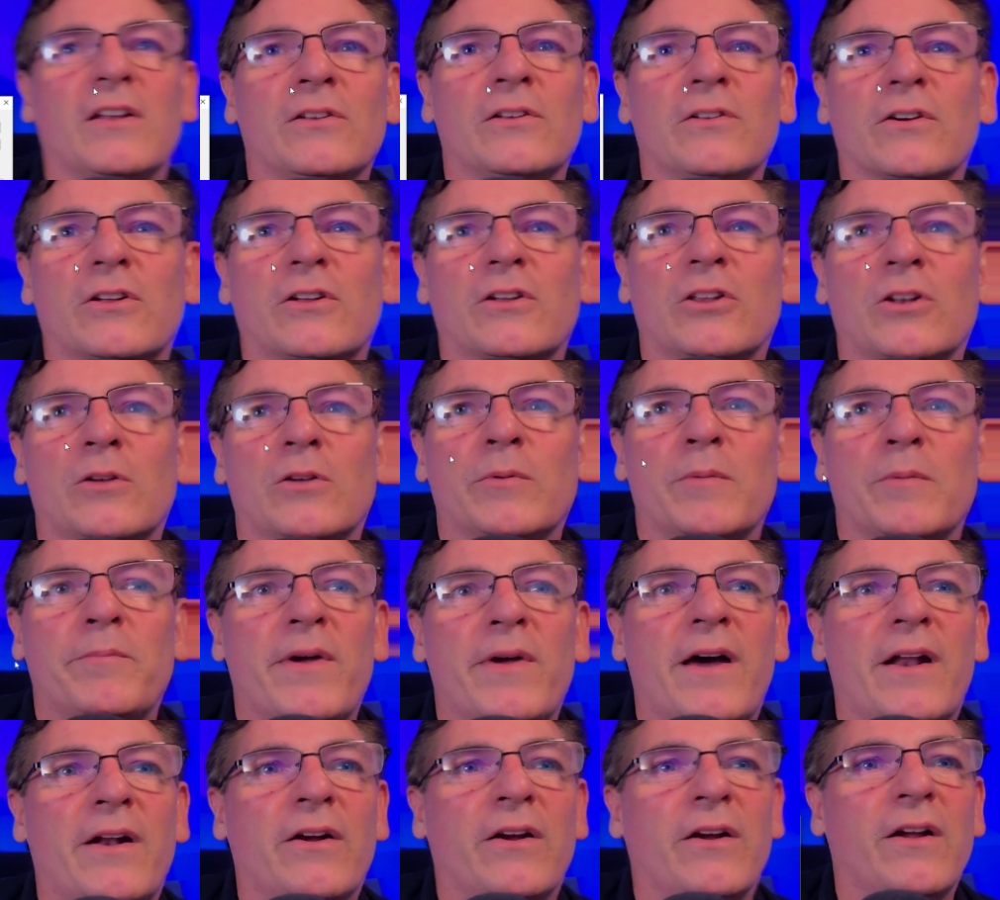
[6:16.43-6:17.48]
look a little bit
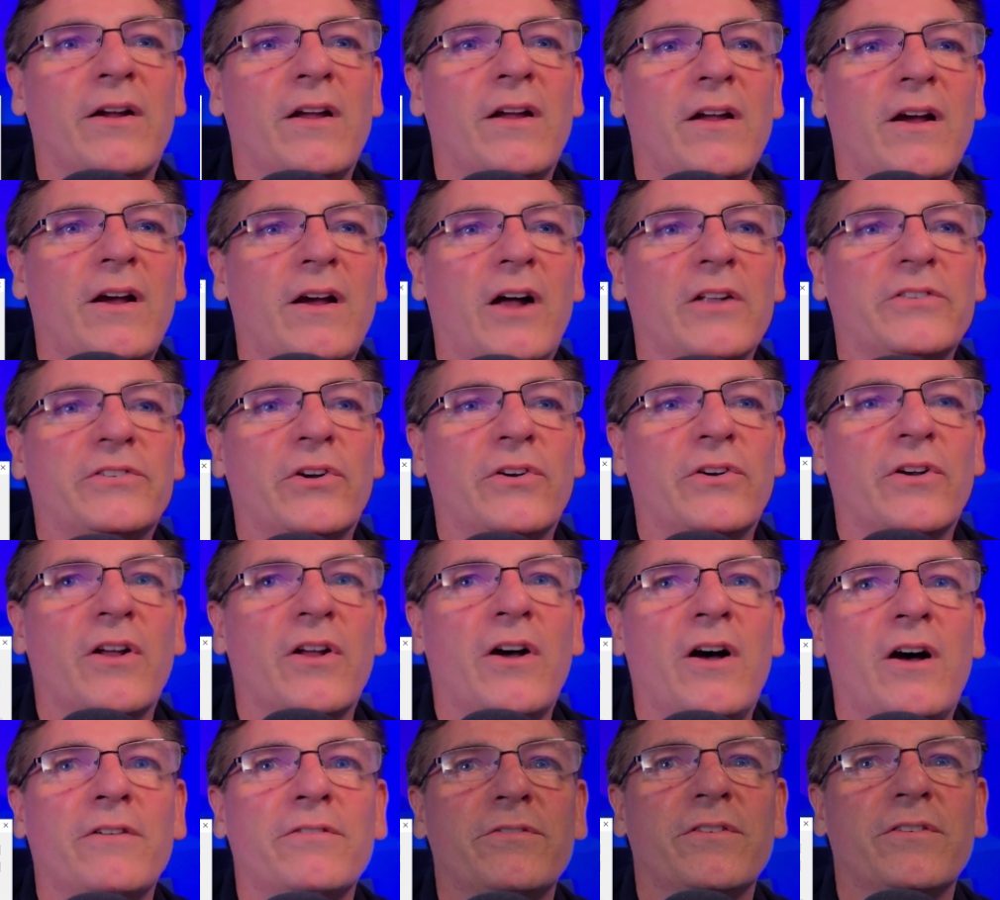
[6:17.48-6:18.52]
better. I'll turn it
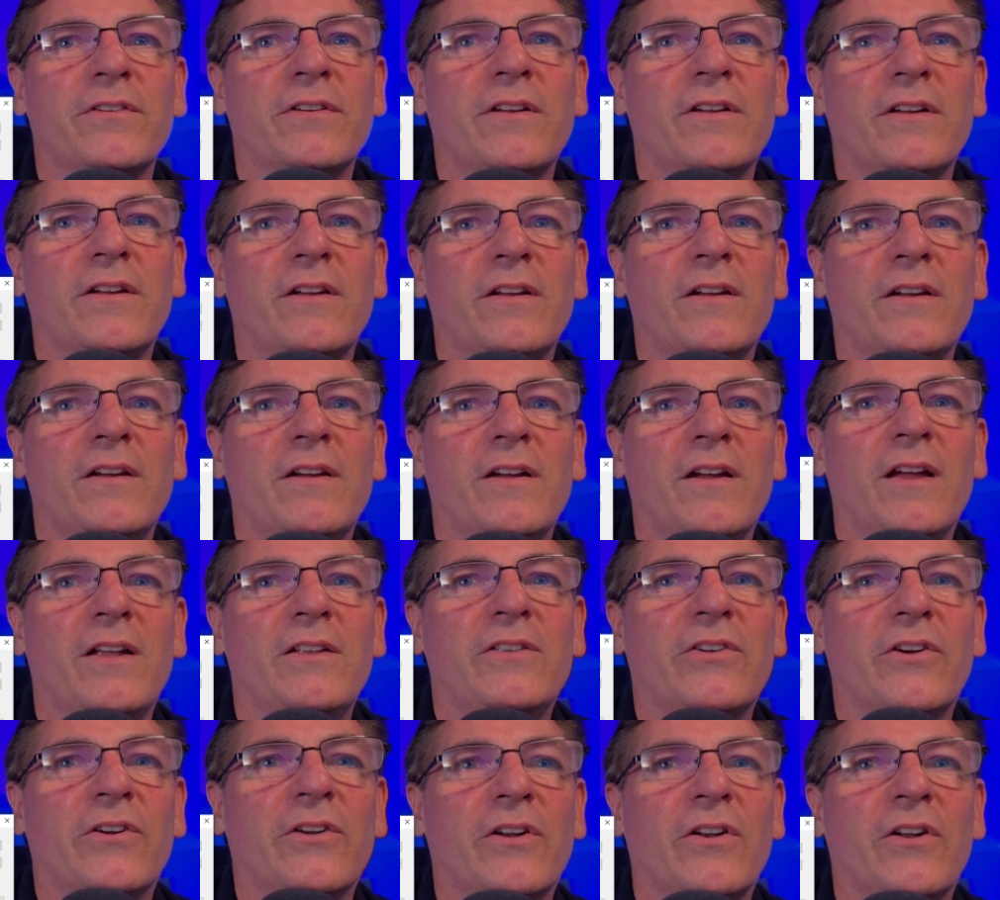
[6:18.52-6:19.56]
off and
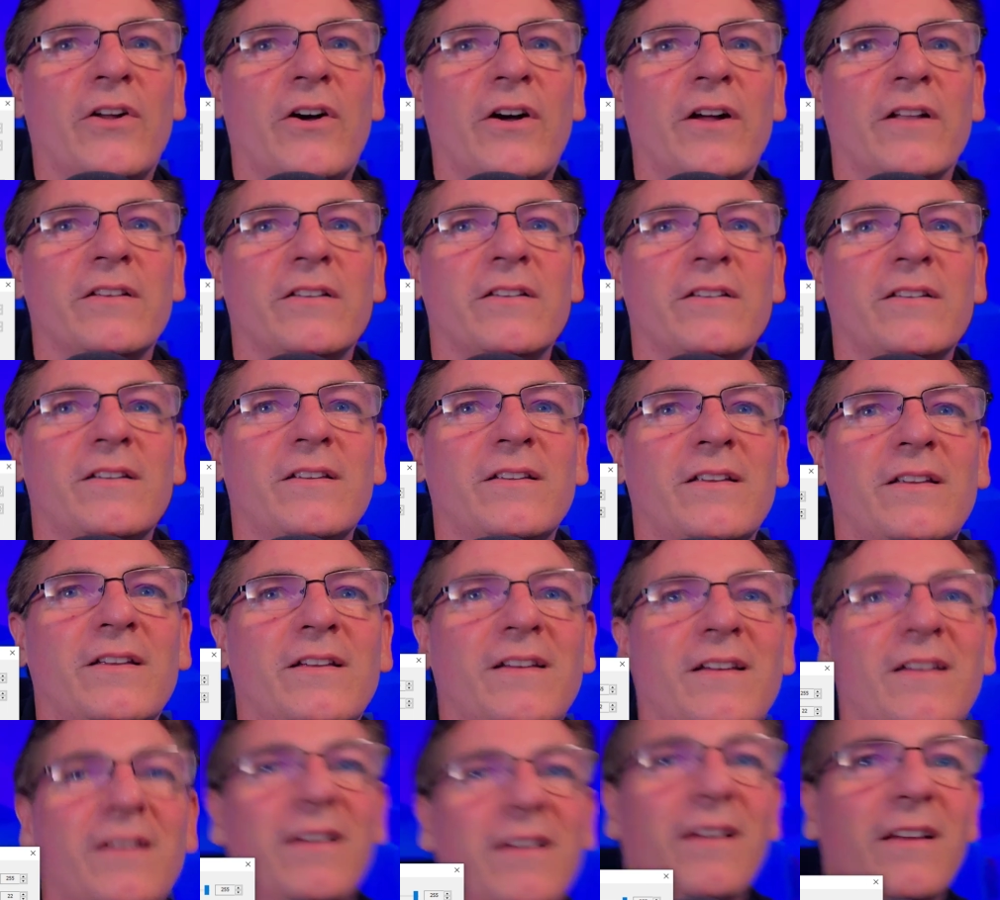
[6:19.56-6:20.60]
turn it on.
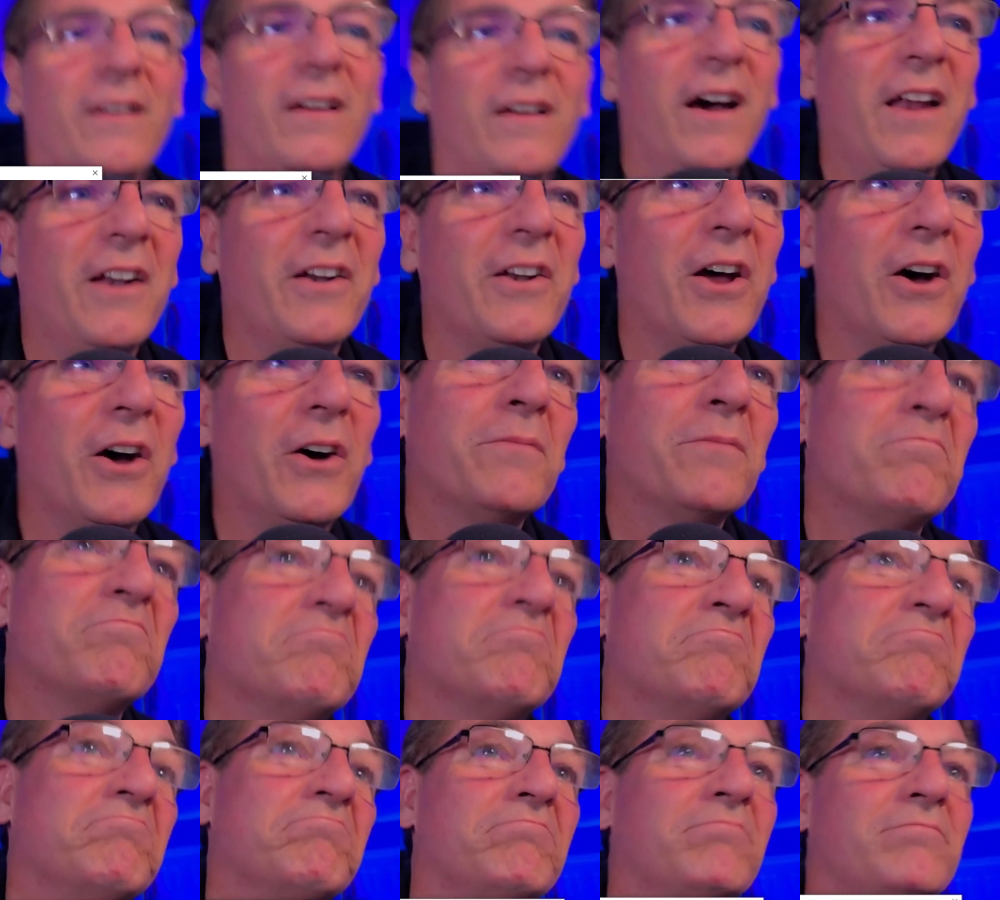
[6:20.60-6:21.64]
I don't know.
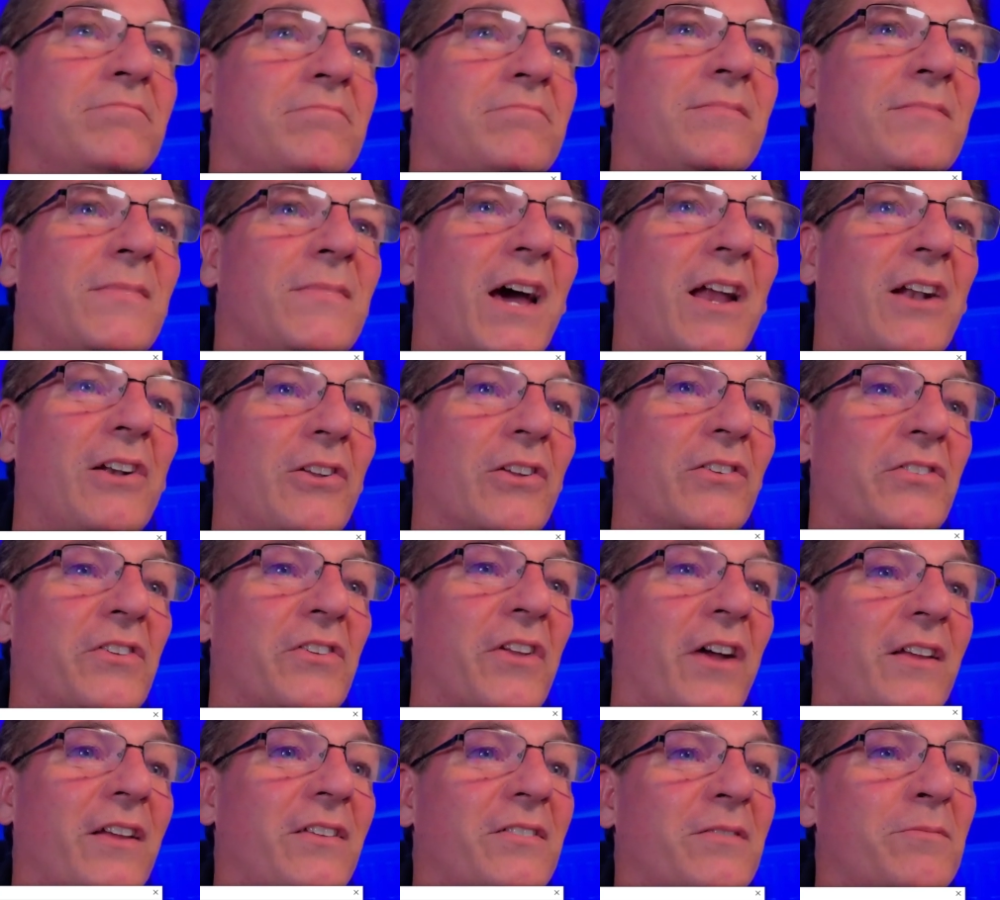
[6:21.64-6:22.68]
Kind of looks
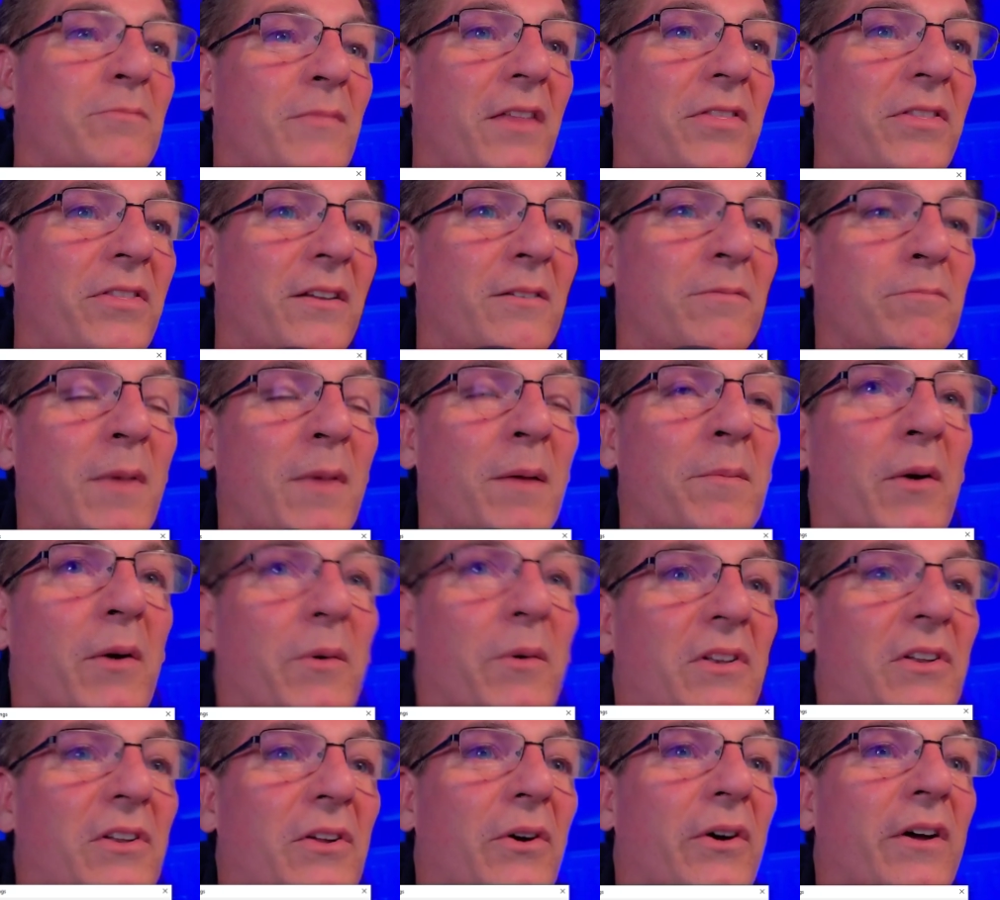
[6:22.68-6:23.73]
nice. I think maybe I would
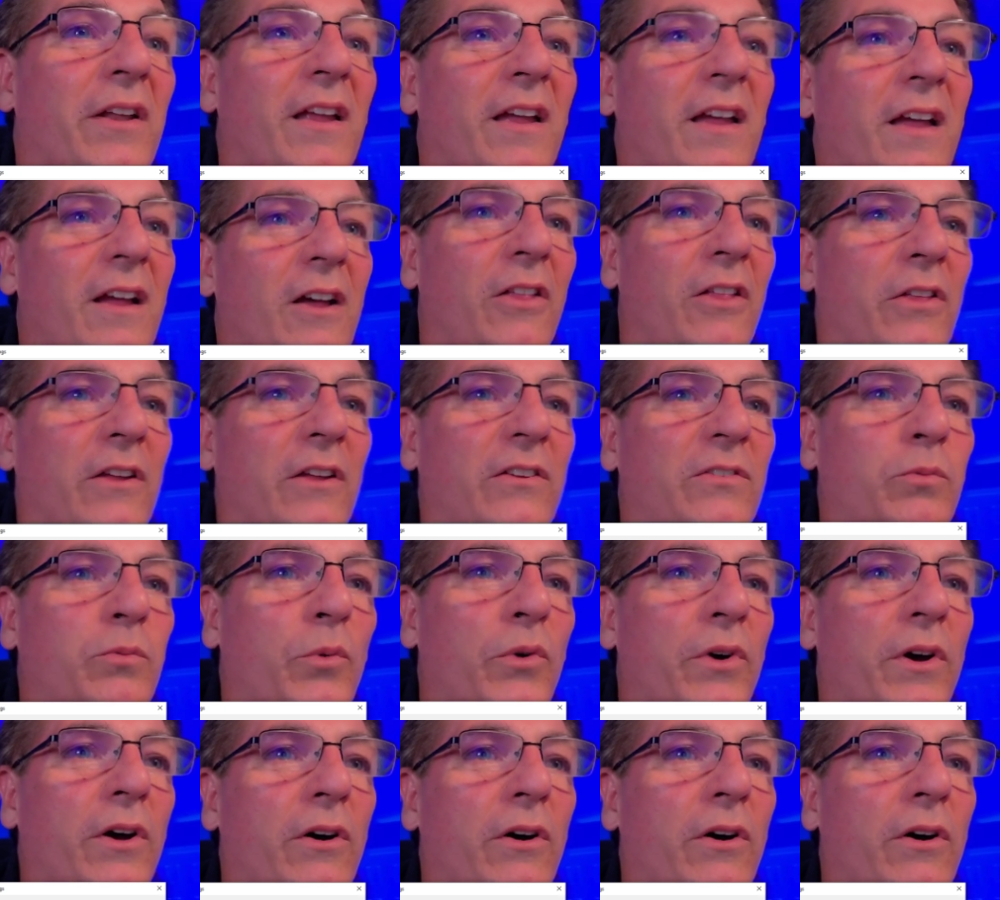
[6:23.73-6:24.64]
do it. This will